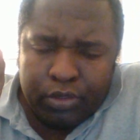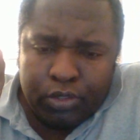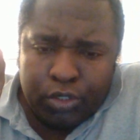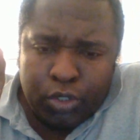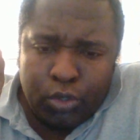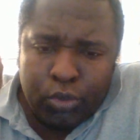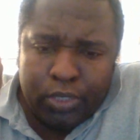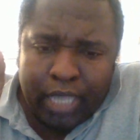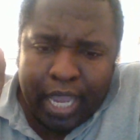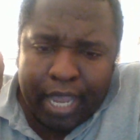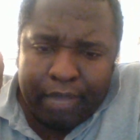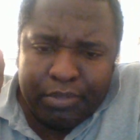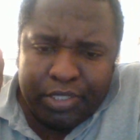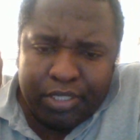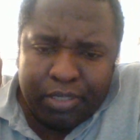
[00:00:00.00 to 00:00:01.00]
2
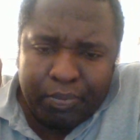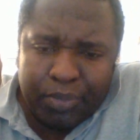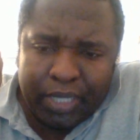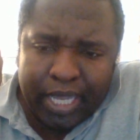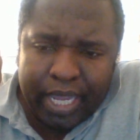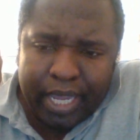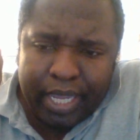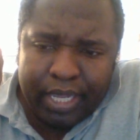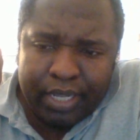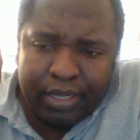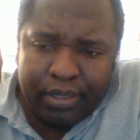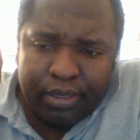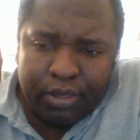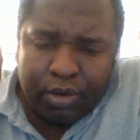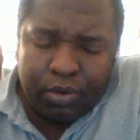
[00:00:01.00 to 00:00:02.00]
times to play.
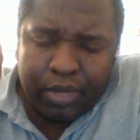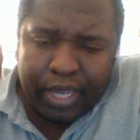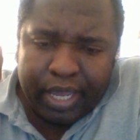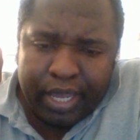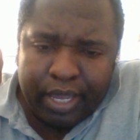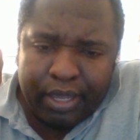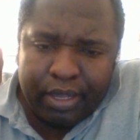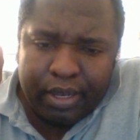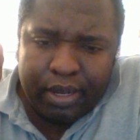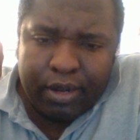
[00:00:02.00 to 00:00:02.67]
Okay,